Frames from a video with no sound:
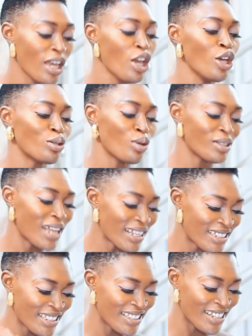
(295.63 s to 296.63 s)
So
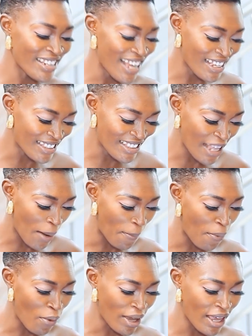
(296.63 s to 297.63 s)
that is the next step,
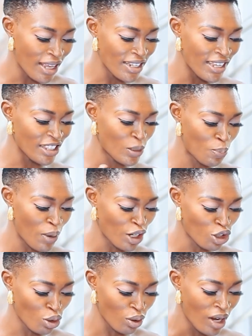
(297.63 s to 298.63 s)
okay, the
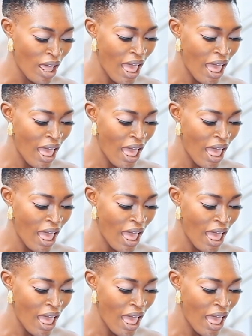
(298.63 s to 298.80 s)
inspection.